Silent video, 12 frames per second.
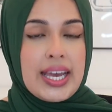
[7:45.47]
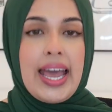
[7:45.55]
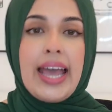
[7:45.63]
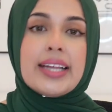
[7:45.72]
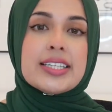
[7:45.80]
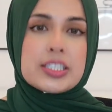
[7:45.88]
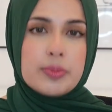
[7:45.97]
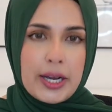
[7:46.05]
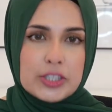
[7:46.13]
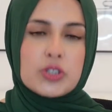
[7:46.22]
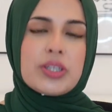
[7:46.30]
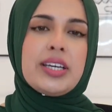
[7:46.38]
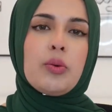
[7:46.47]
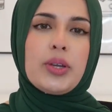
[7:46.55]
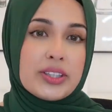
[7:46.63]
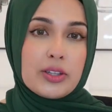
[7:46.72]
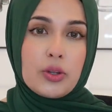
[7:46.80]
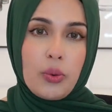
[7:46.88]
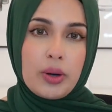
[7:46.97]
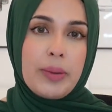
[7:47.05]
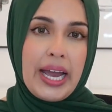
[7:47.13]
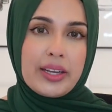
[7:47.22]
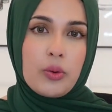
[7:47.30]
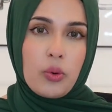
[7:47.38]
and especially with the lower
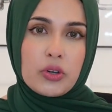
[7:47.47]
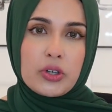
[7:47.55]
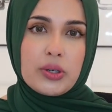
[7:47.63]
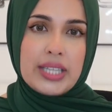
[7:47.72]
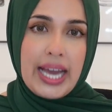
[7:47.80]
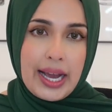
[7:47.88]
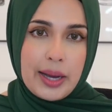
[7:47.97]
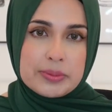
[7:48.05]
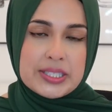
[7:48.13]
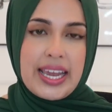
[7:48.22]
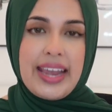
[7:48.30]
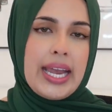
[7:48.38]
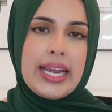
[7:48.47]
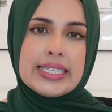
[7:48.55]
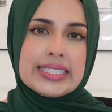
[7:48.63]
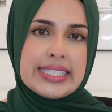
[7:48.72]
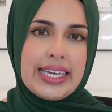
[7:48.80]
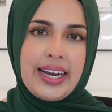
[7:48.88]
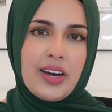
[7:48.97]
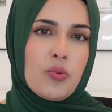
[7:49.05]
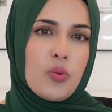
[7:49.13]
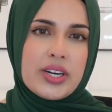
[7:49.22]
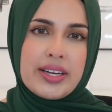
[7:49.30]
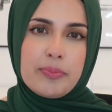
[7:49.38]
batting order collapse, India
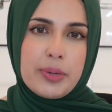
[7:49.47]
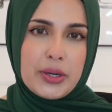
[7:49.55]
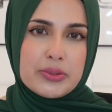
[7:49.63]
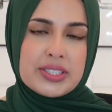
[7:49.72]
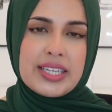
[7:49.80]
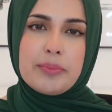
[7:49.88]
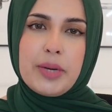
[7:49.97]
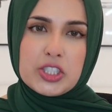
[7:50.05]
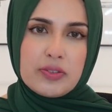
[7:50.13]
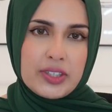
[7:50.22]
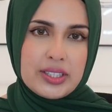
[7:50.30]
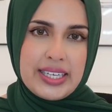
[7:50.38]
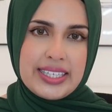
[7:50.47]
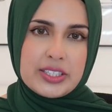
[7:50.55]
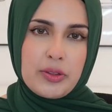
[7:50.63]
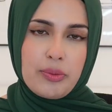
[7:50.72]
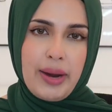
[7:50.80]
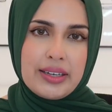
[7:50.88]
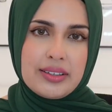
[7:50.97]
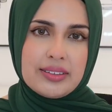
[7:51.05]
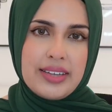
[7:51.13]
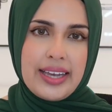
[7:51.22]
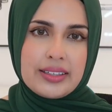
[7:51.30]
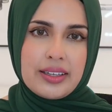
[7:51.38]
wouldn't have posted much of a lead to
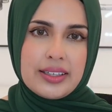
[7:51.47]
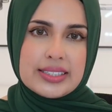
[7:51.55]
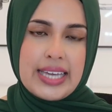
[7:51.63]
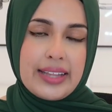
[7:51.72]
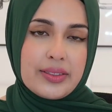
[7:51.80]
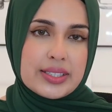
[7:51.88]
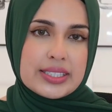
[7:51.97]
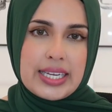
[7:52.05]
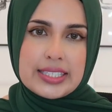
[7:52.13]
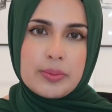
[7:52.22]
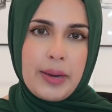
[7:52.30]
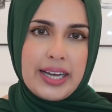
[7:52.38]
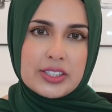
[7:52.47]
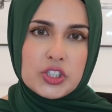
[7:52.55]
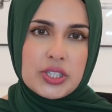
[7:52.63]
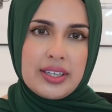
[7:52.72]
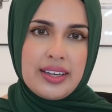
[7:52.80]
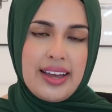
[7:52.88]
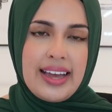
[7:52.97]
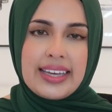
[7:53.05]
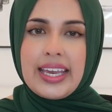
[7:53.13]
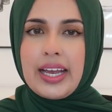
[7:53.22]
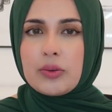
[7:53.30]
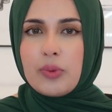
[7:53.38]
threaten England in this test match.
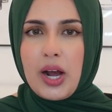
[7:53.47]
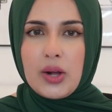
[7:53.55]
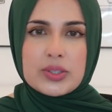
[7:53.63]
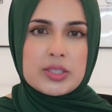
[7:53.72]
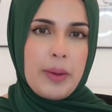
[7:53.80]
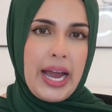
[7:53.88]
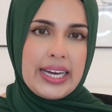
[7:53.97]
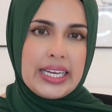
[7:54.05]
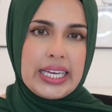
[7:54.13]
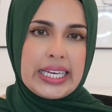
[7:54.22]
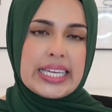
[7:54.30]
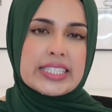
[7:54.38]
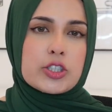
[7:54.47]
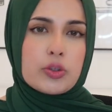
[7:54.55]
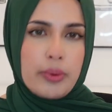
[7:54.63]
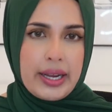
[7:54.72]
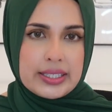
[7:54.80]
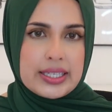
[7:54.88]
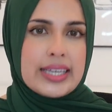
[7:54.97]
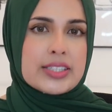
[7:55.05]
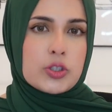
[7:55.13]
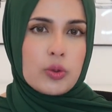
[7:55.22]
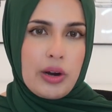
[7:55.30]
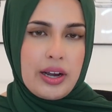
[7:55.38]
Rahul's batting, his grit,
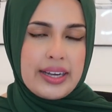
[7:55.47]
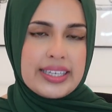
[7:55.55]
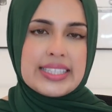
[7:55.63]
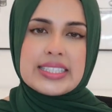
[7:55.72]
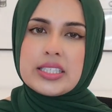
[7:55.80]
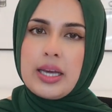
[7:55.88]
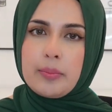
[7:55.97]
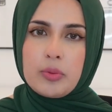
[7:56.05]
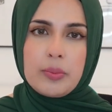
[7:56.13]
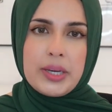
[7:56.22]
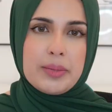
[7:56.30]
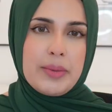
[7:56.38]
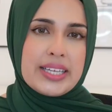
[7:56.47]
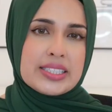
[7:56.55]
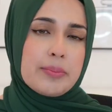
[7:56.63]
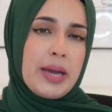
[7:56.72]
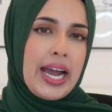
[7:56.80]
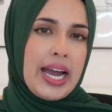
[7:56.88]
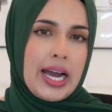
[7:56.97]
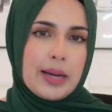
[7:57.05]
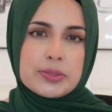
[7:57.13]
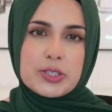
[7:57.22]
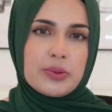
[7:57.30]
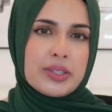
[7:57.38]
his grind, his temperament makes him
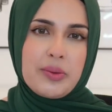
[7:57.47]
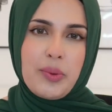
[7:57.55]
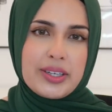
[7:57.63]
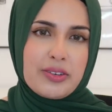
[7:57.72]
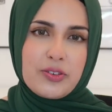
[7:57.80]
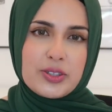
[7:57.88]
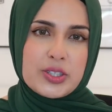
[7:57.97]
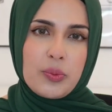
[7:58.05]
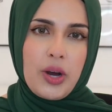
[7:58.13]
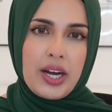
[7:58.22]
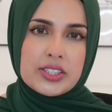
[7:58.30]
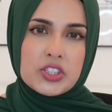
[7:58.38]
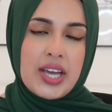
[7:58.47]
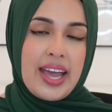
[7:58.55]
absolutely wonderful to watch.